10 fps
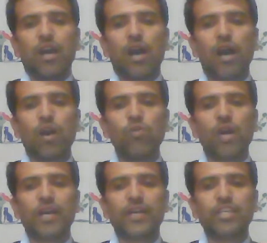How
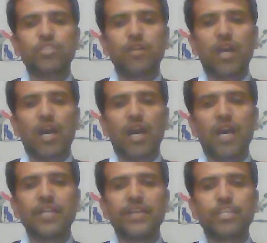are
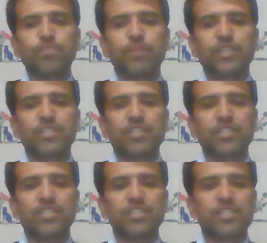unexpected
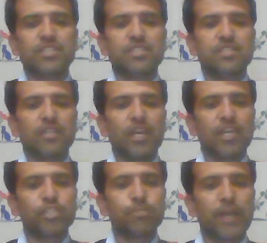results
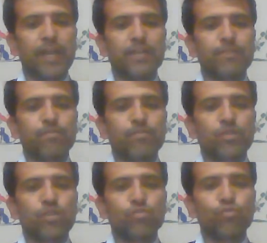explained?
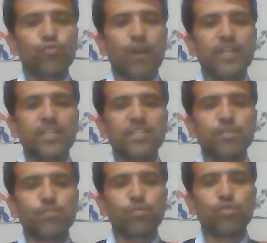Do findings
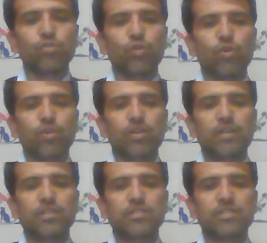support or
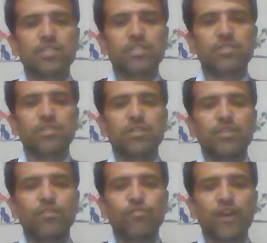contradict
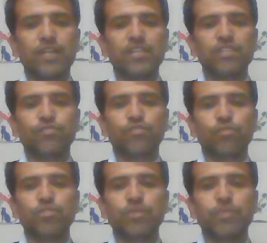findings
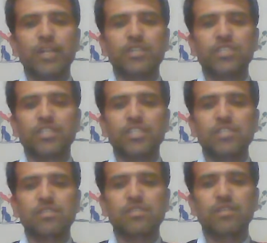from similar
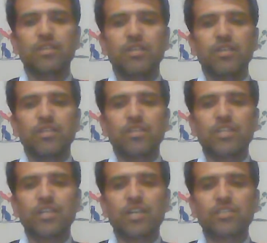studies?
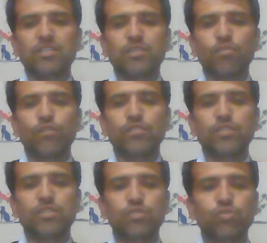There are some of the
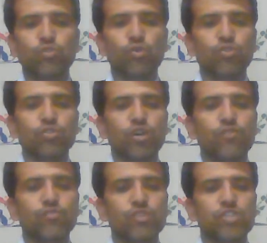sorts
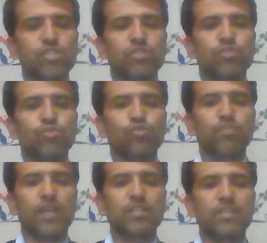of questions you
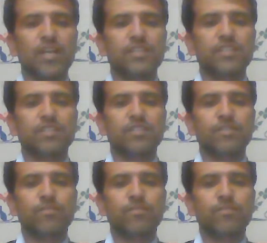might address.